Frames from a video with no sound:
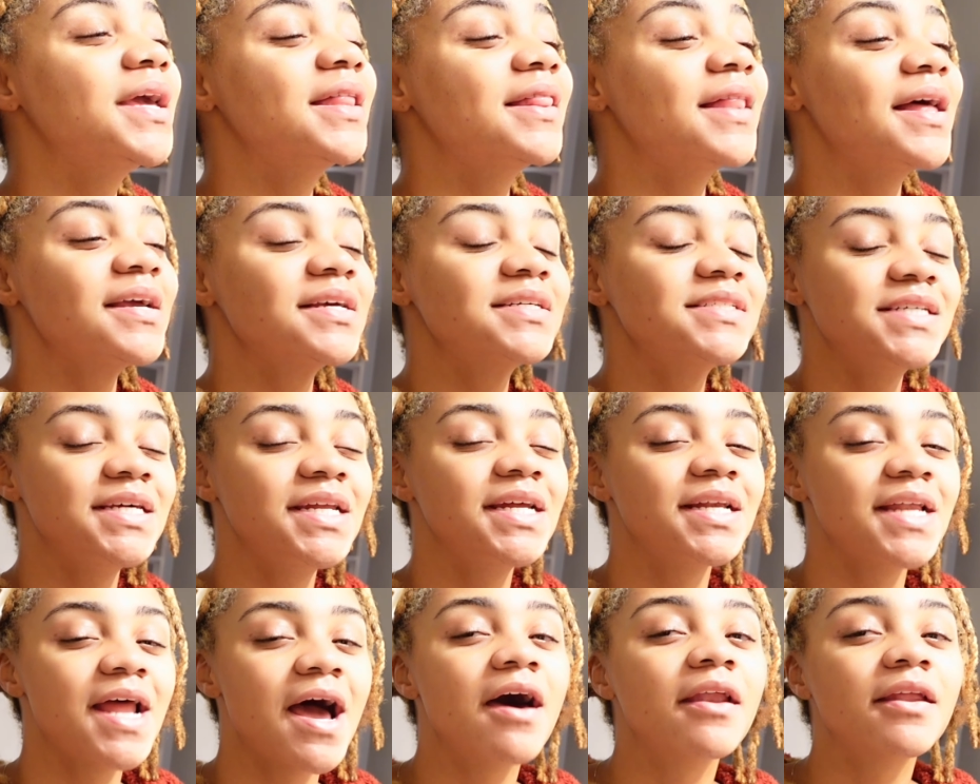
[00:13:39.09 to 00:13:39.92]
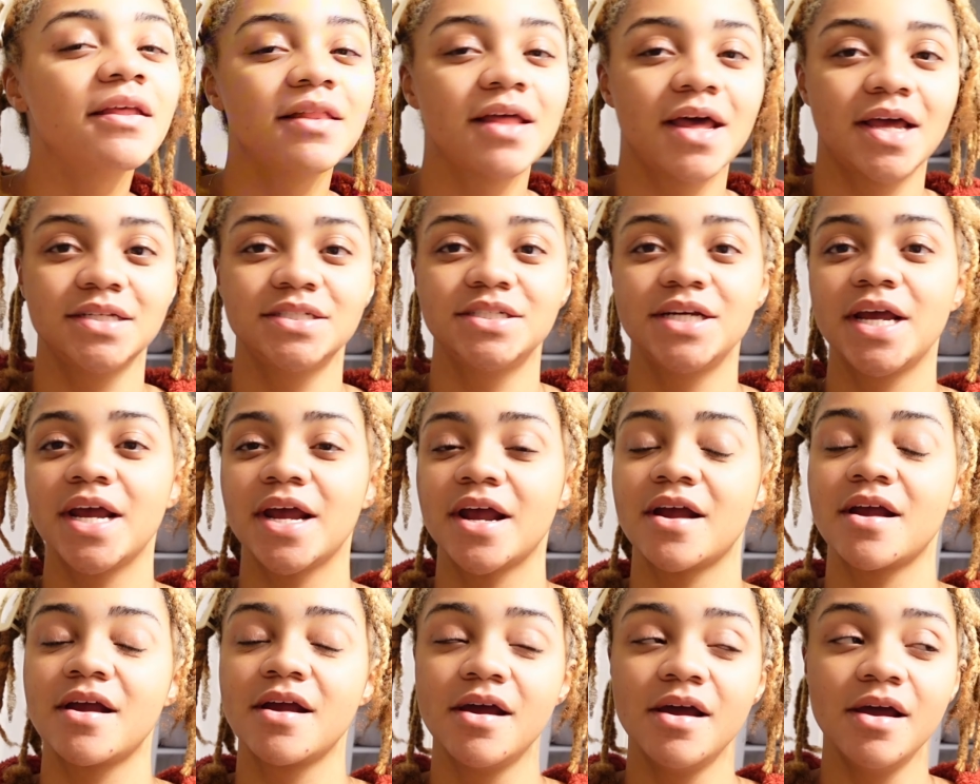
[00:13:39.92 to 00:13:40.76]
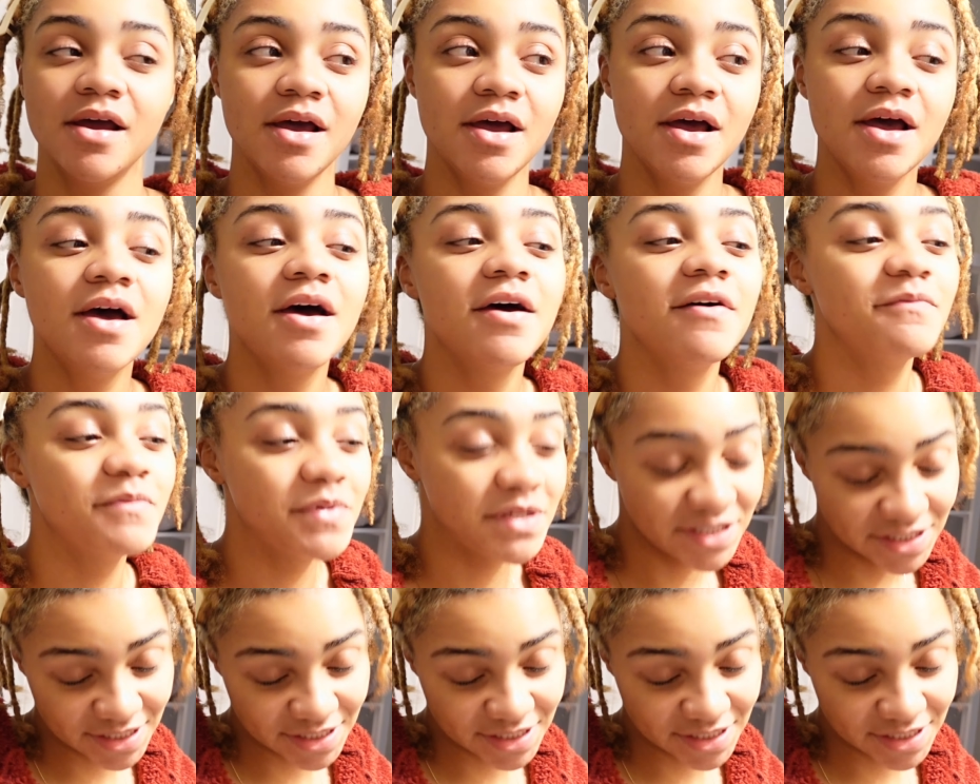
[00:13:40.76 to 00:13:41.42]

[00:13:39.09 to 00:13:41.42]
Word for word: Like sitting down in that chair, I've been